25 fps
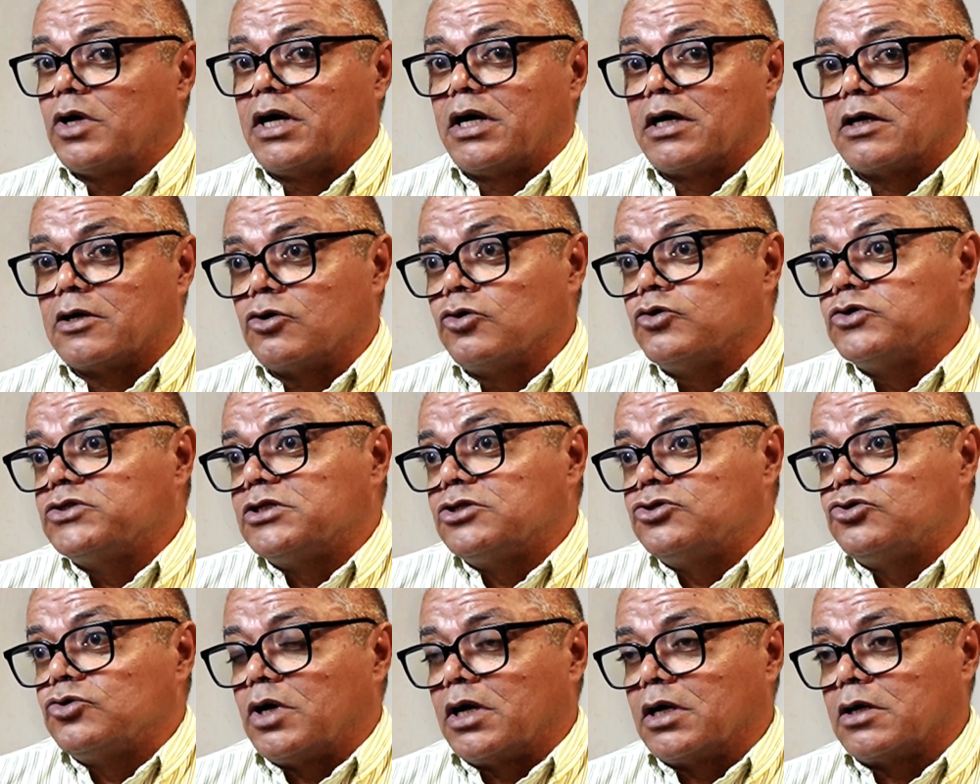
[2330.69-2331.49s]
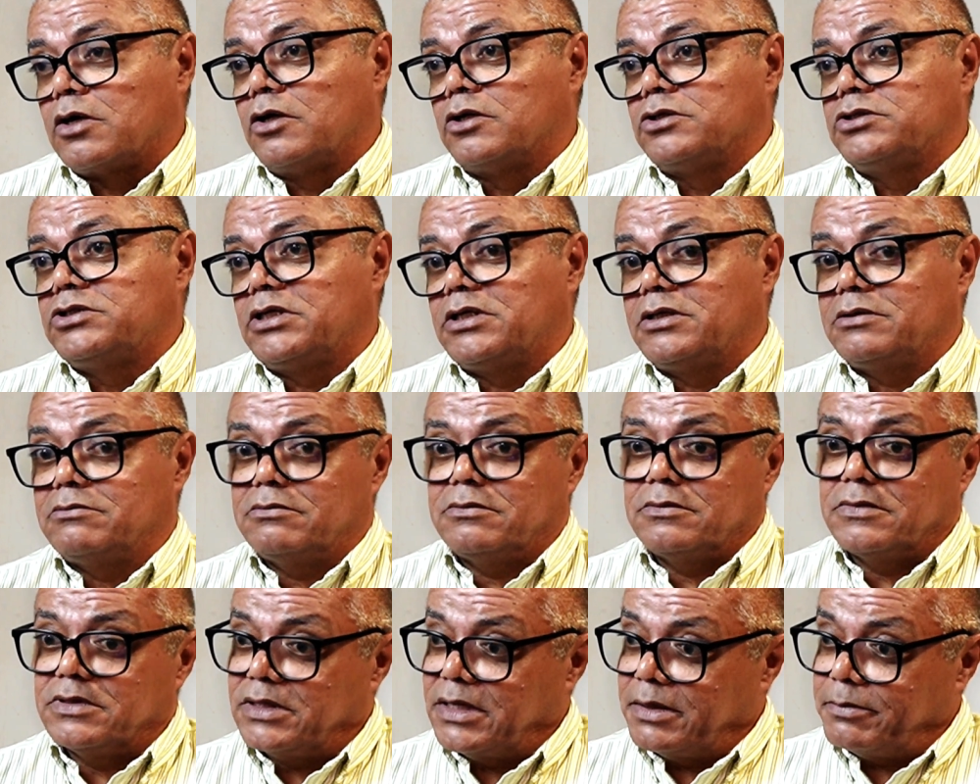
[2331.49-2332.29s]
our culture,
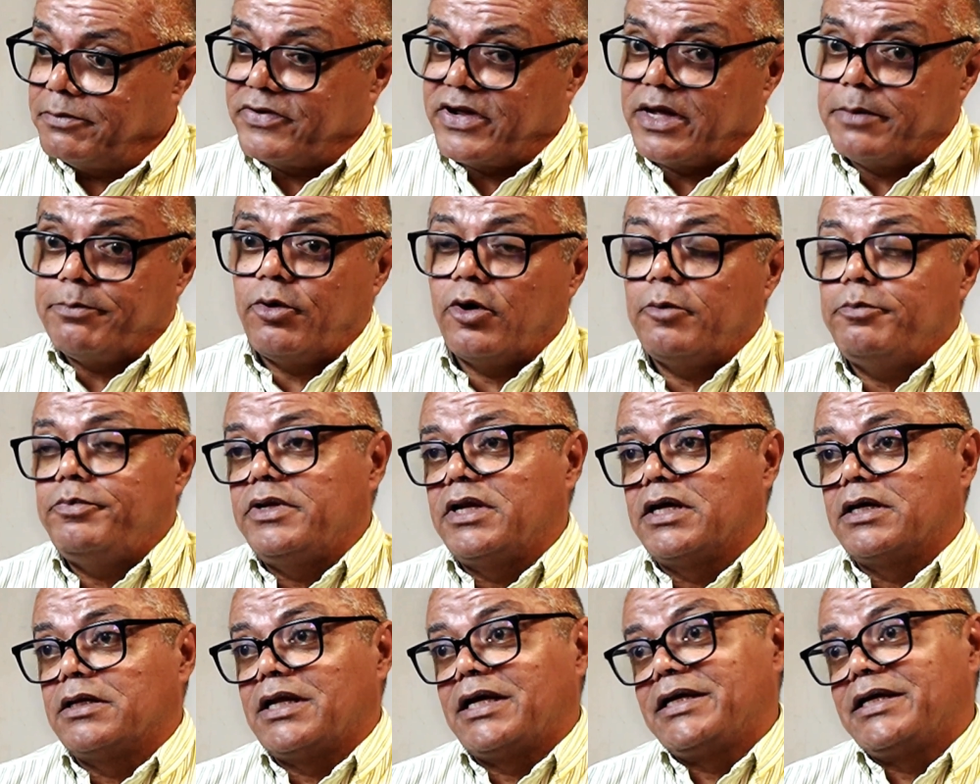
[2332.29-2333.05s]
they're very popular.